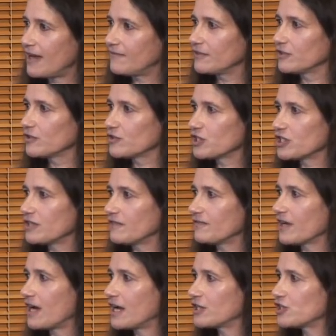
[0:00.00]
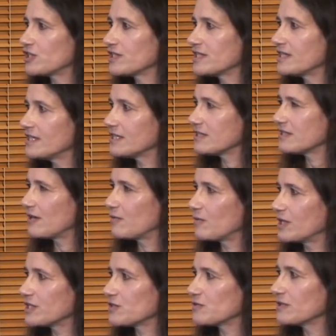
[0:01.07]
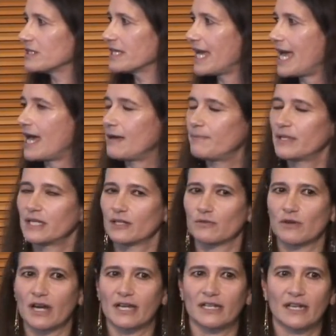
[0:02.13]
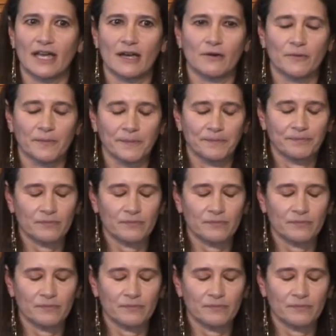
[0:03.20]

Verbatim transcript: evolution of consciousness and what's really happening right now.